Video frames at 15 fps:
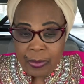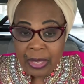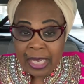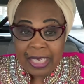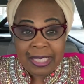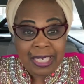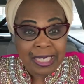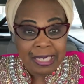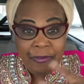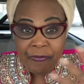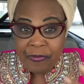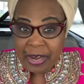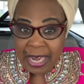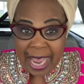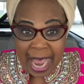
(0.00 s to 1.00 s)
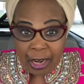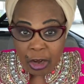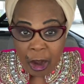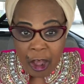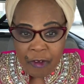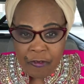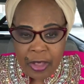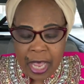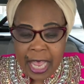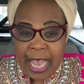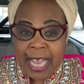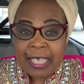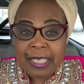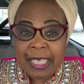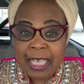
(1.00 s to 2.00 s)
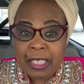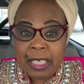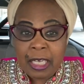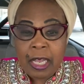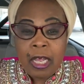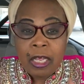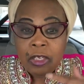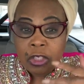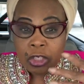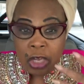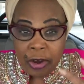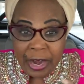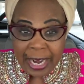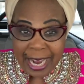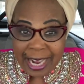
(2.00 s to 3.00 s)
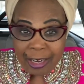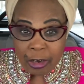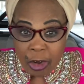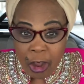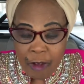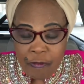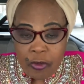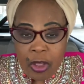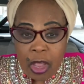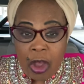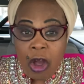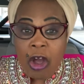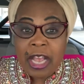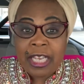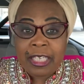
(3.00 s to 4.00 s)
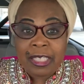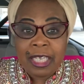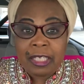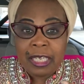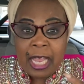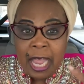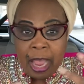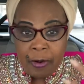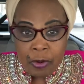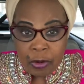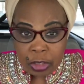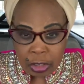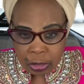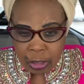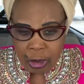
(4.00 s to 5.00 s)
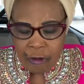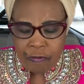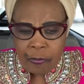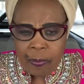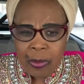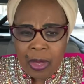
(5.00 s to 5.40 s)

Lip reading: Is it the filial love? Is it the surrogate love? Or is it the eros love?